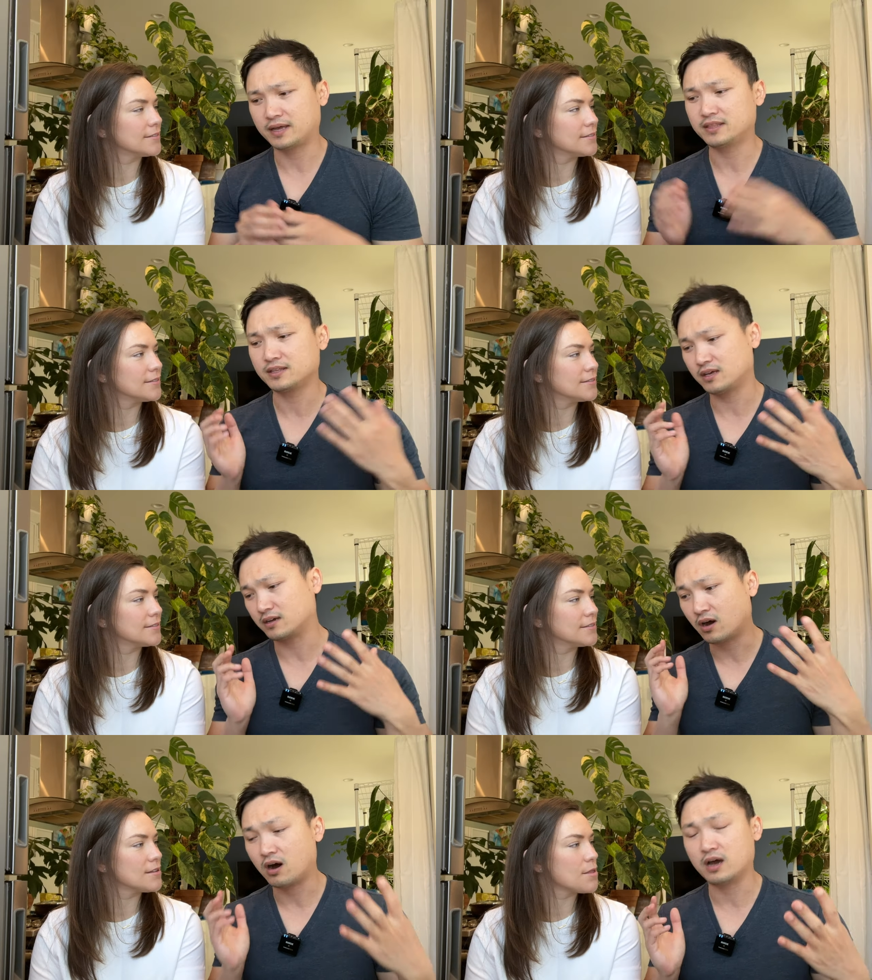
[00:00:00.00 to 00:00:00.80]
Speaker 1: I think the
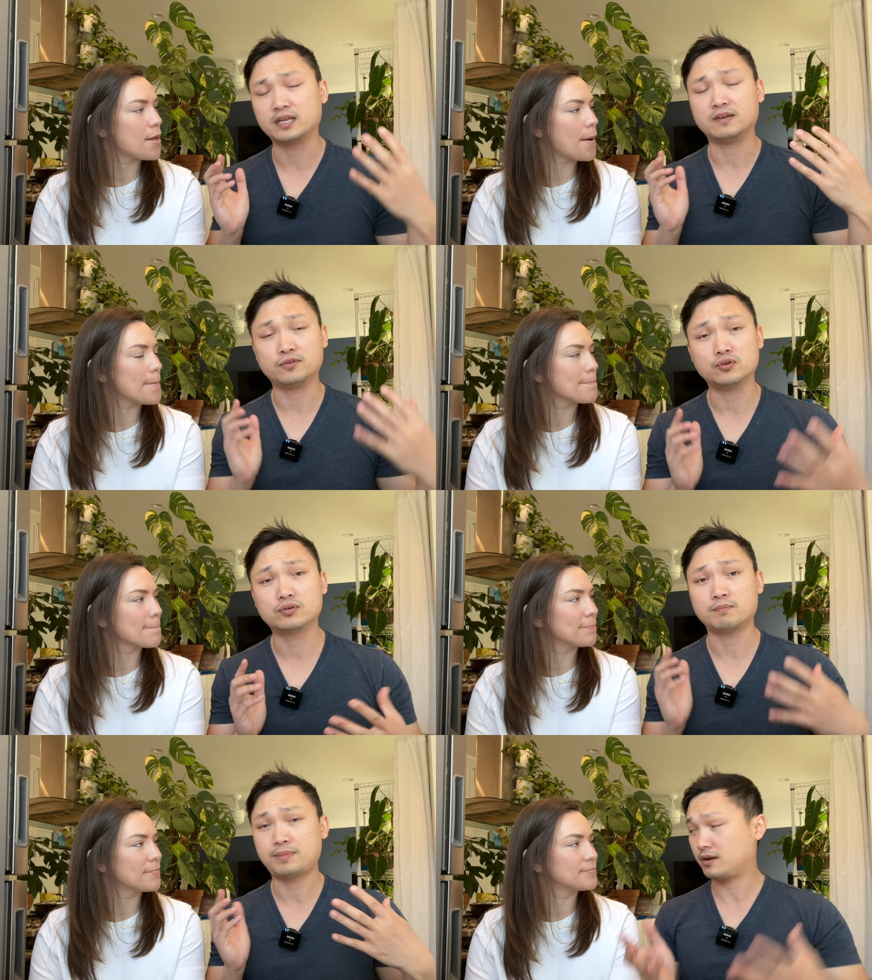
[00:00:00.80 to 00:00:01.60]
con, if you
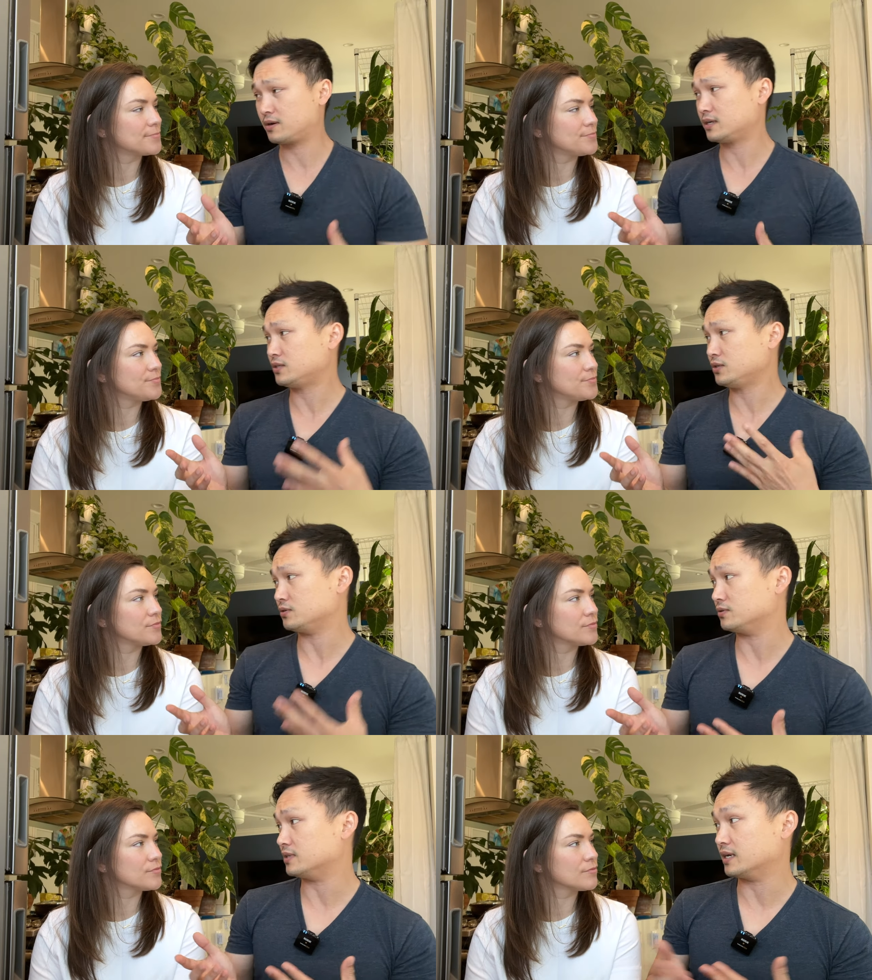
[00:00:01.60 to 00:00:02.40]
compare it
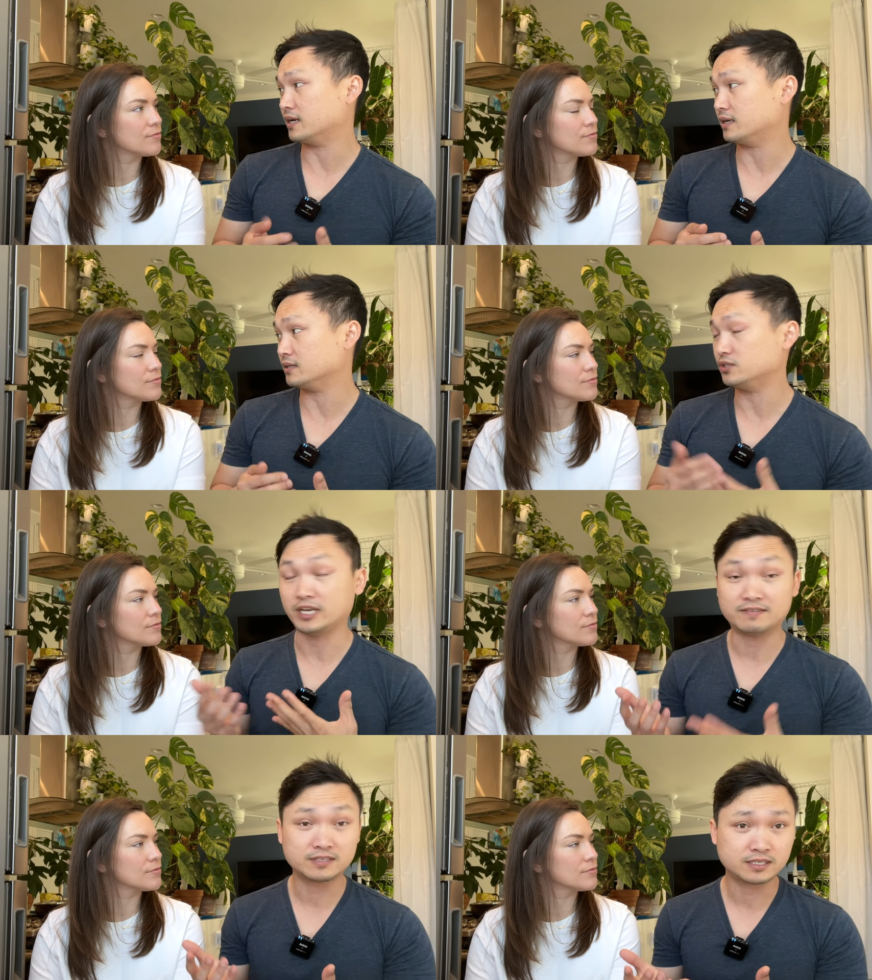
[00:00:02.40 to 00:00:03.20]
to the
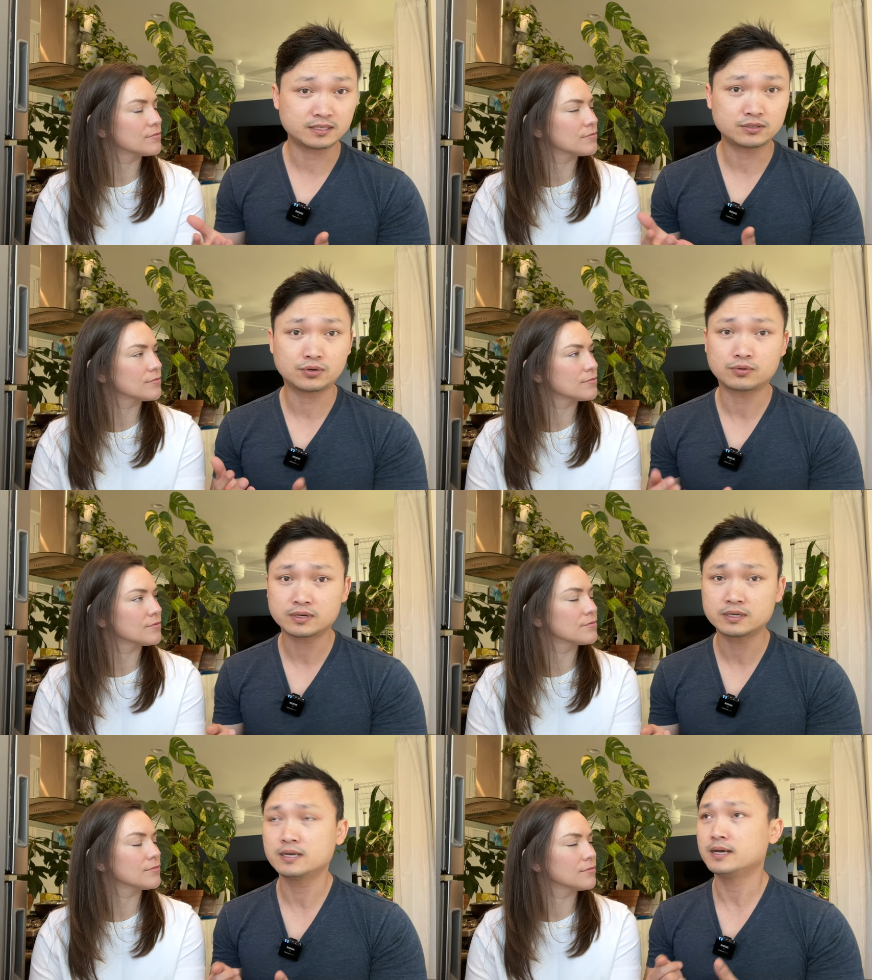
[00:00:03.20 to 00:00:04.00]
Jameson
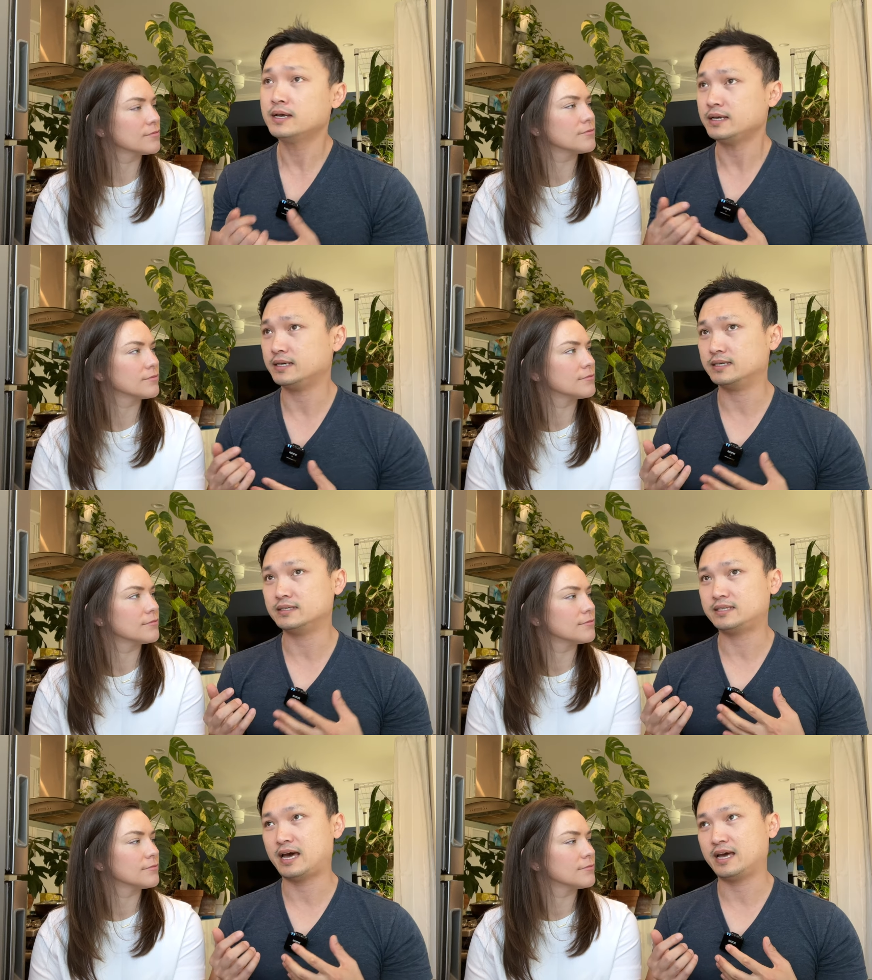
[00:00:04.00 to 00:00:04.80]
tour, is
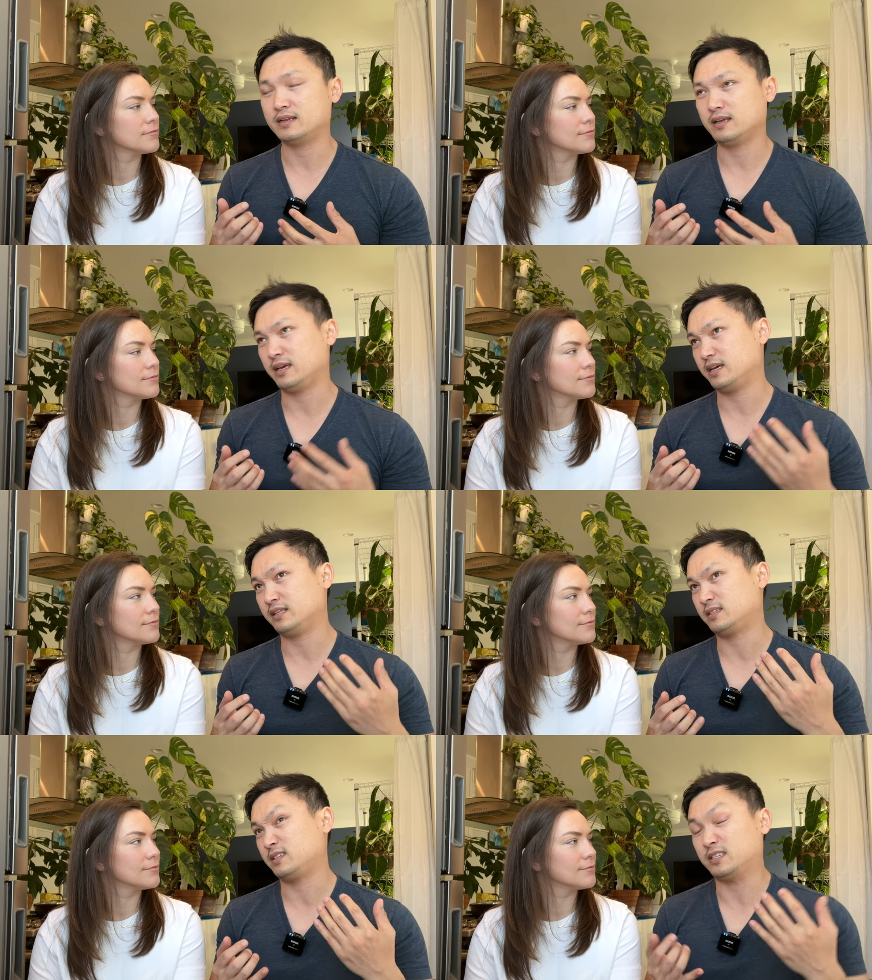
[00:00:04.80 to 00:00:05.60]
that
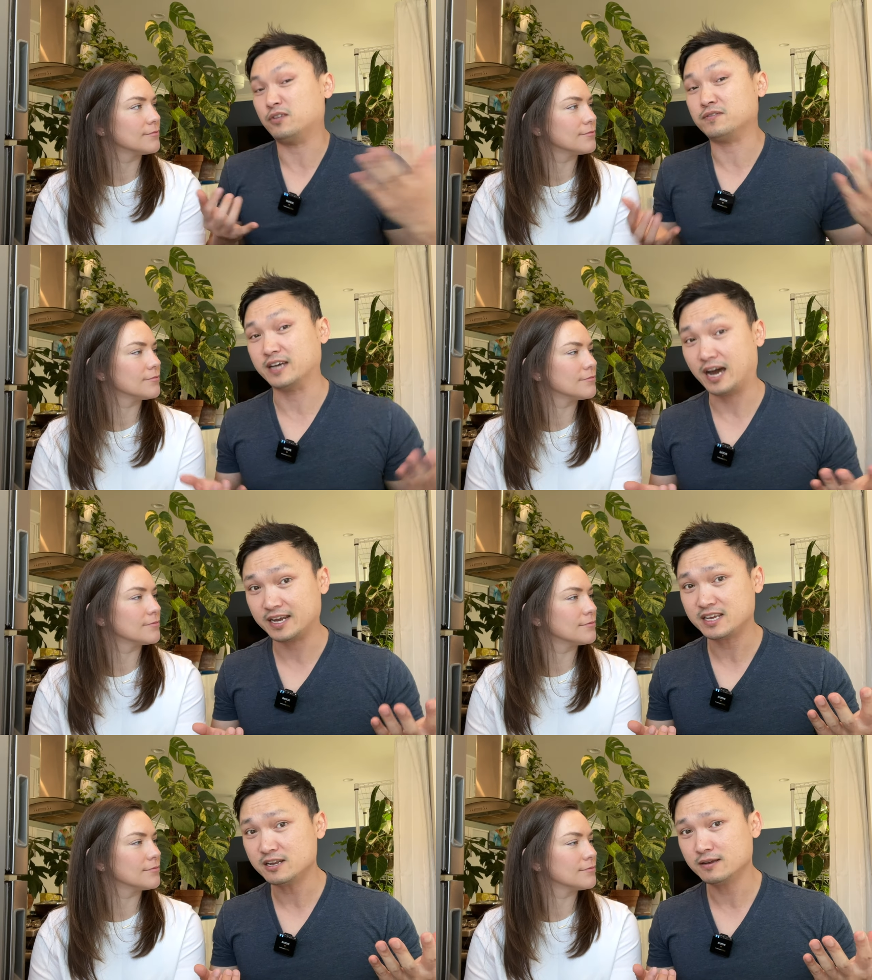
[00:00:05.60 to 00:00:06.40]
it's self
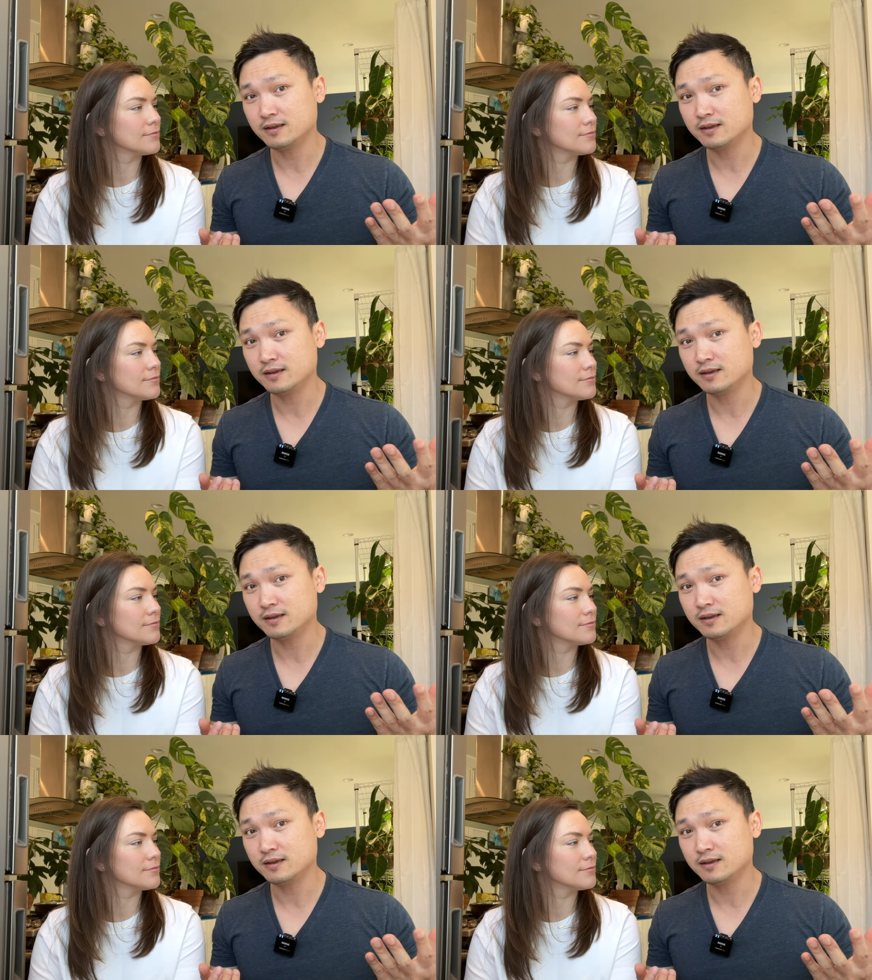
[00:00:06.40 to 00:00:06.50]
guided.